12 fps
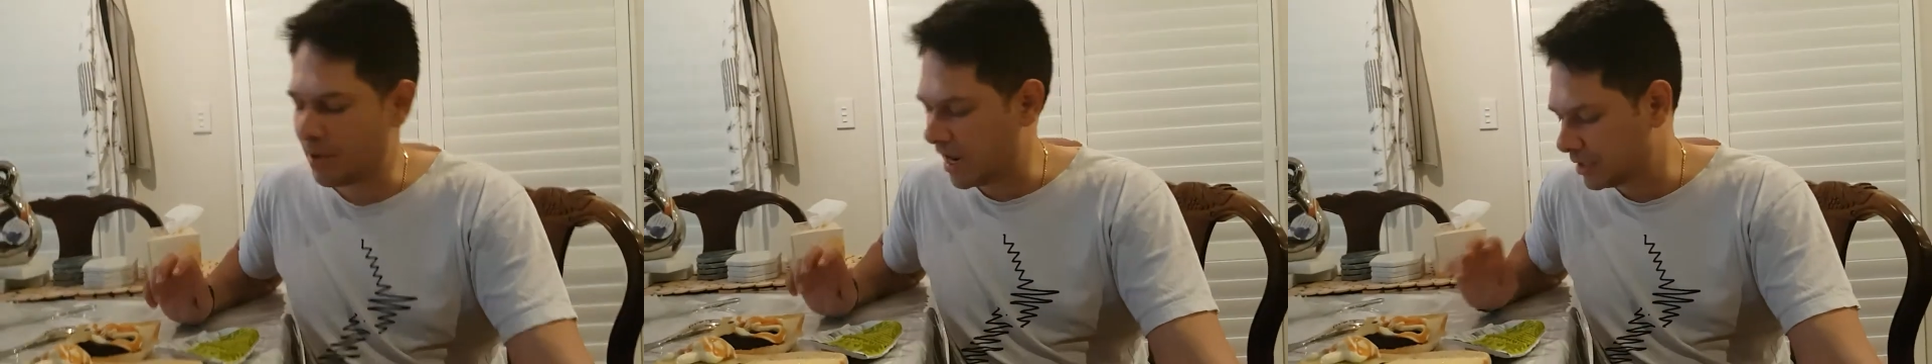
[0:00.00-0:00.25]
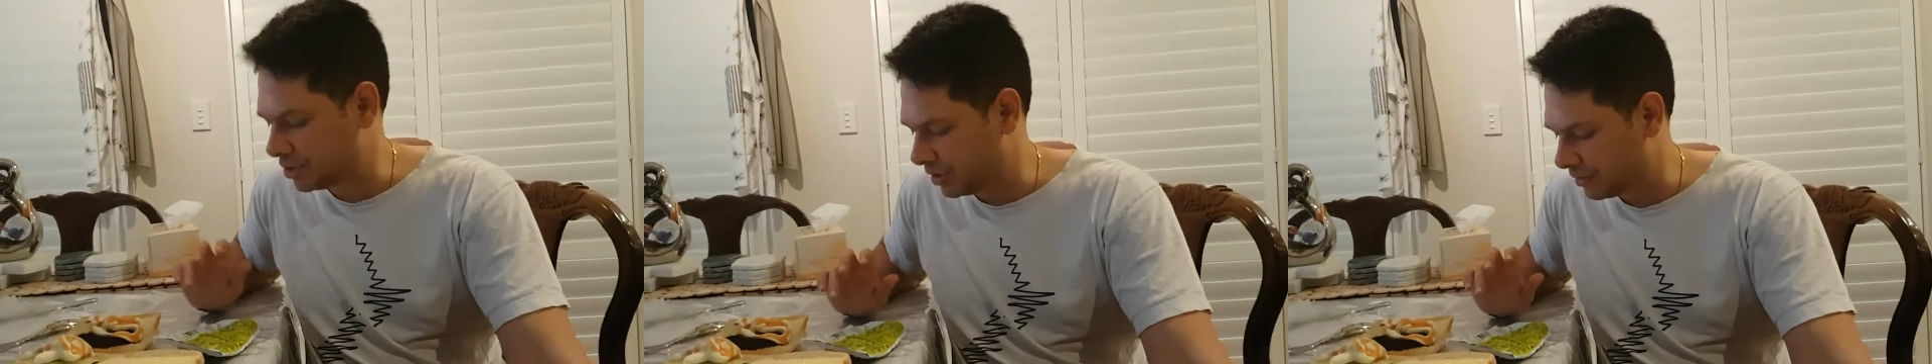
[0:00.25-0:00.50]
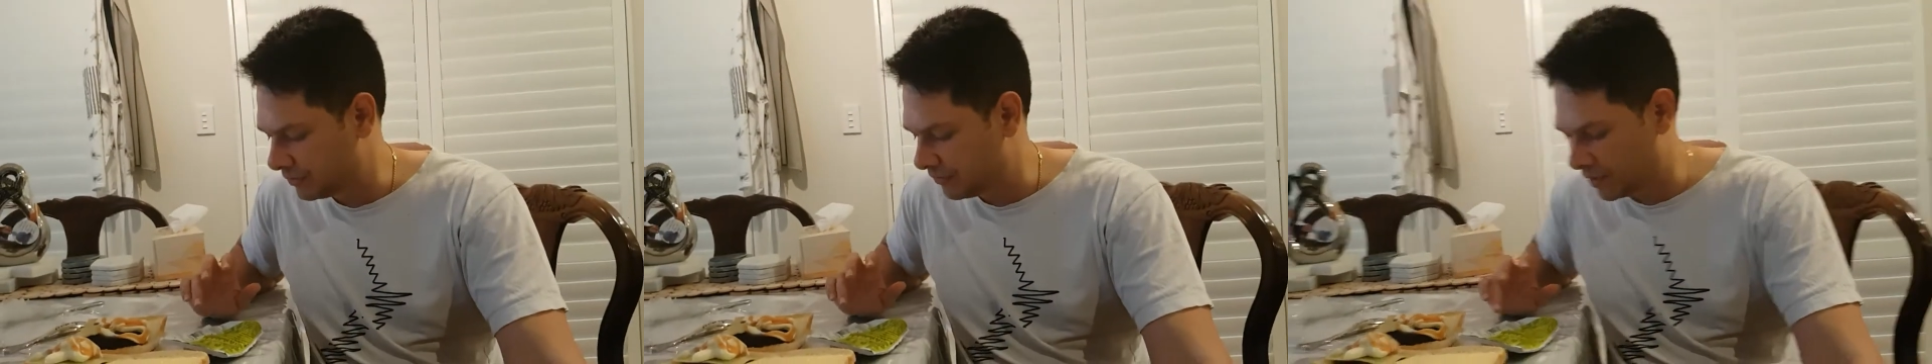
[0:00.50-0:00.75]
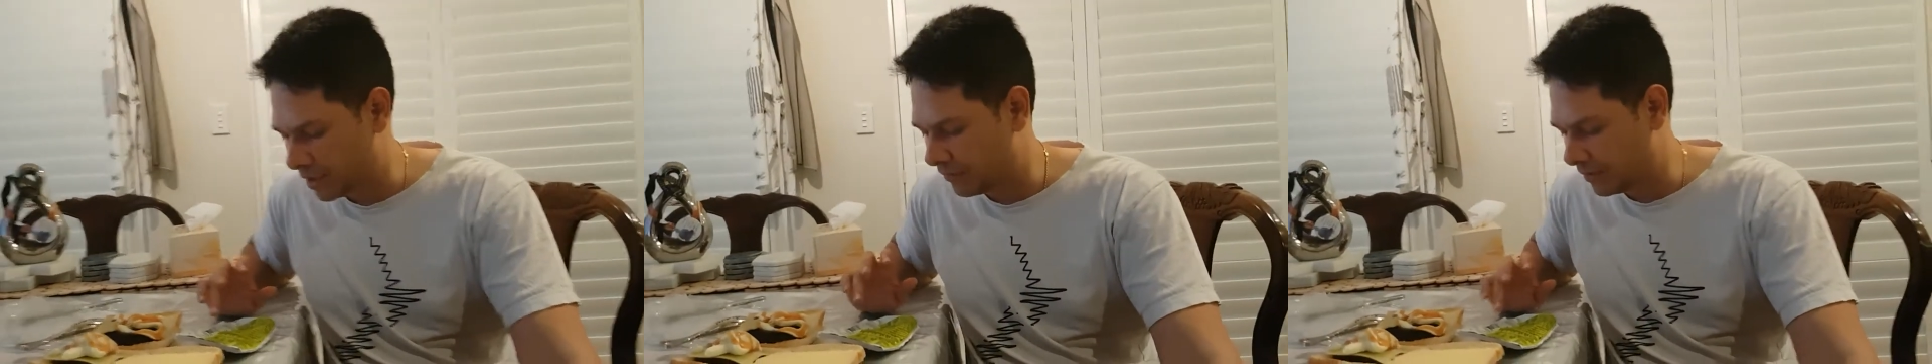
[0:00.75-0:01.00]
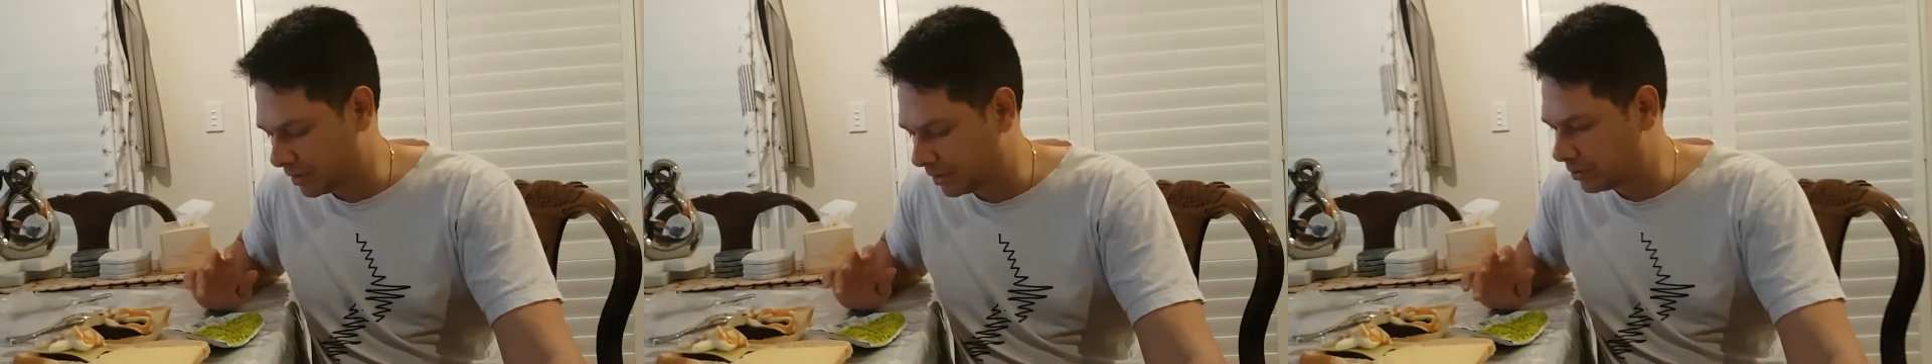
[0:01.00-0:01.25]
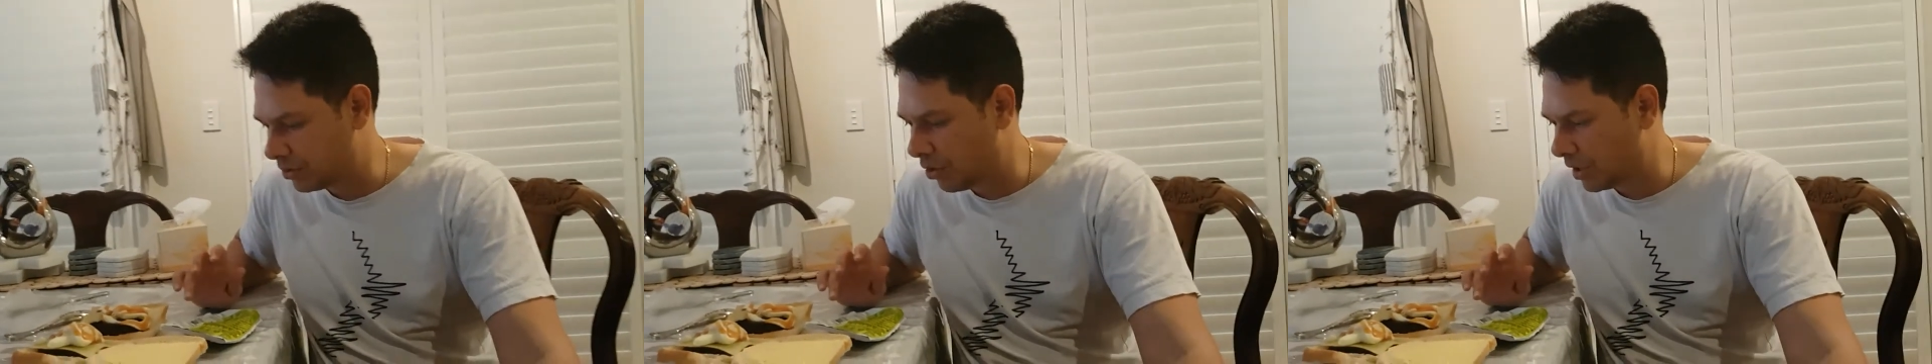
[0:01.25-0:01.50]
Packaging is very, very
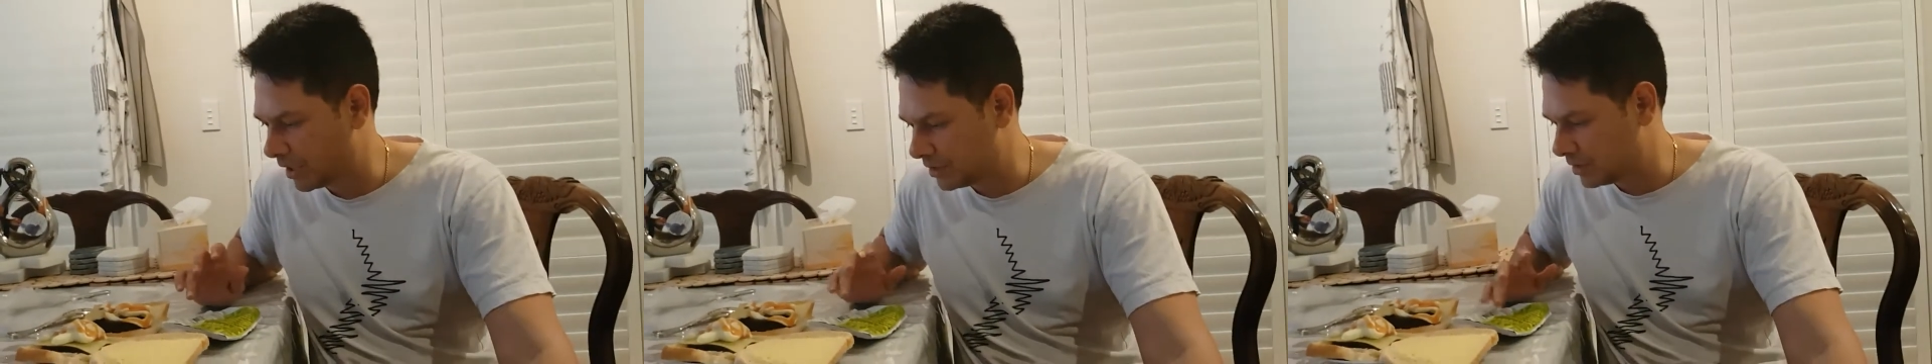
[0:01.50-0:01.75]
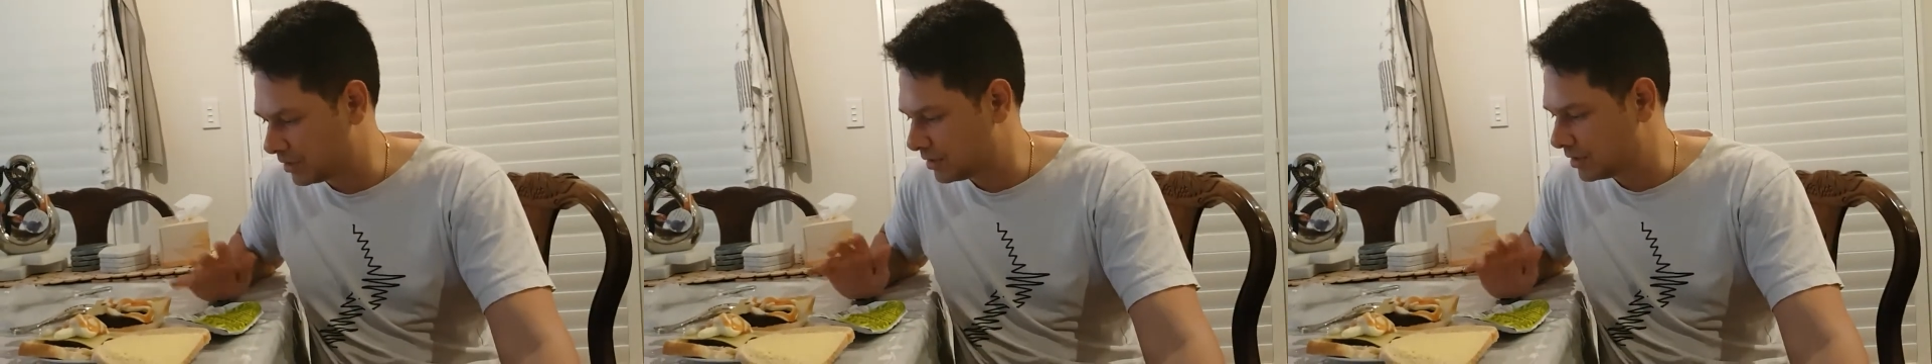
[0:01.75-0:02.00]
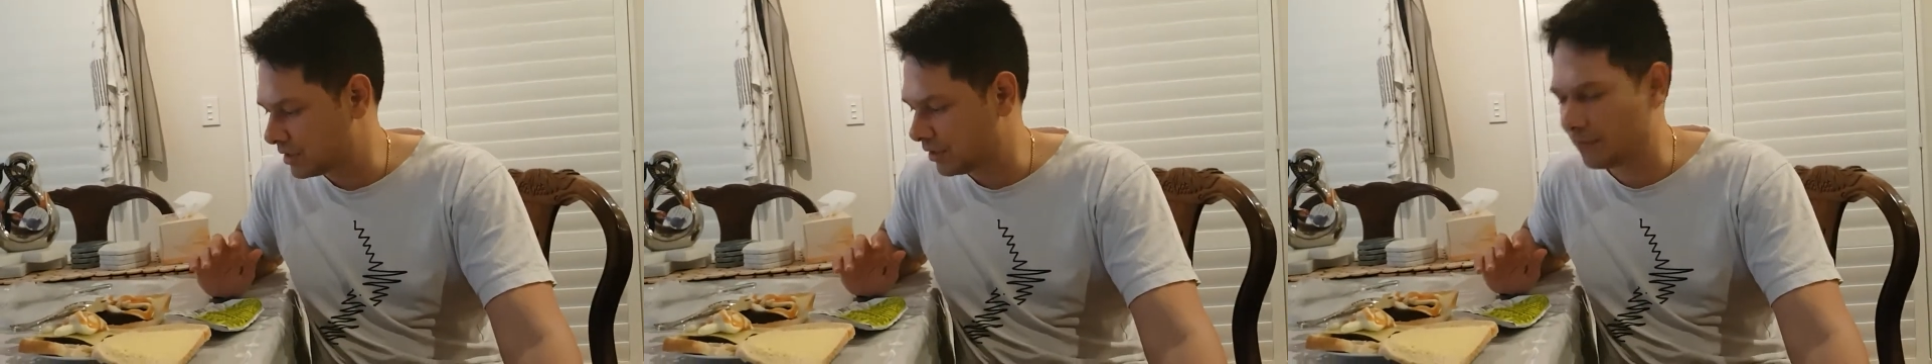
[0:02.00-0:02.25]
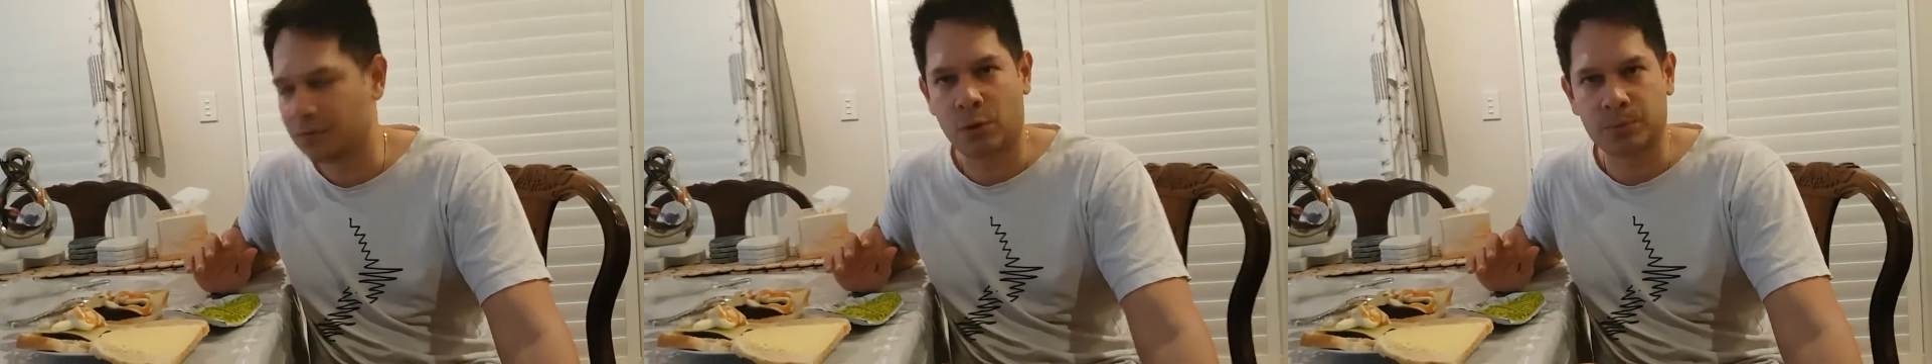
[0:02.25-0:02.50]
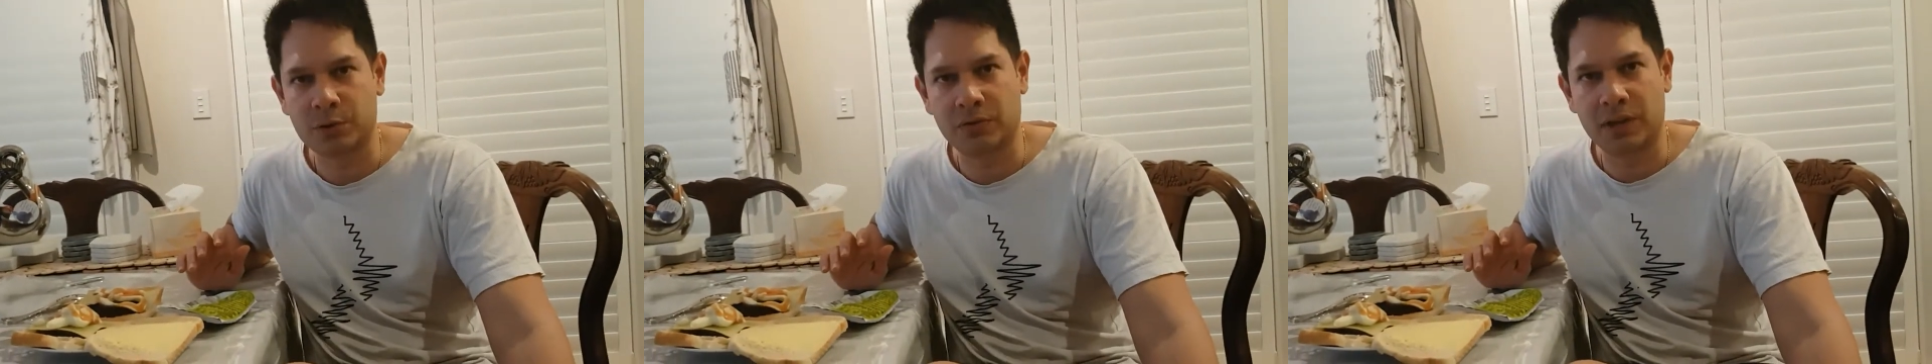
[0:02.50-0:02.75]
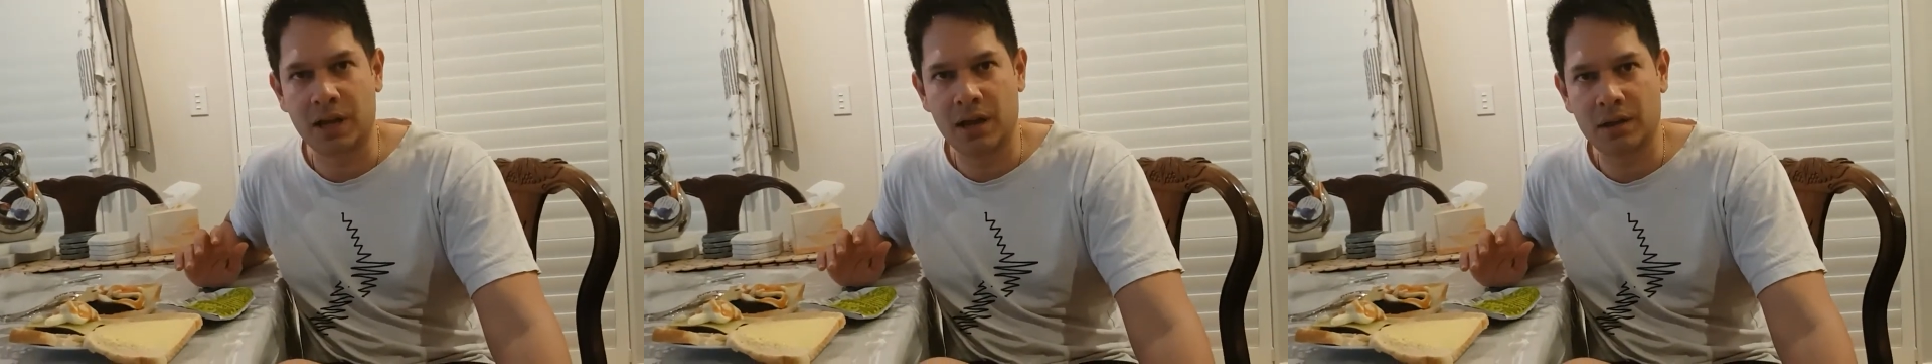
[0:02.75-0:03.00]
annoying. As you can see, it's kind of flopped
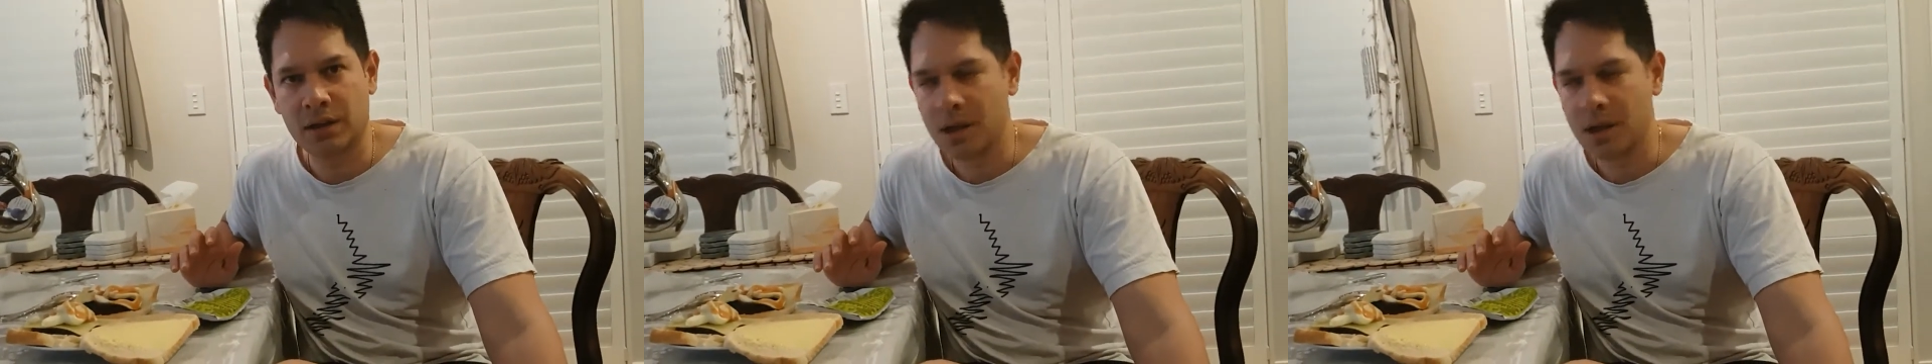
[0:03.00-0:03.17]
over here.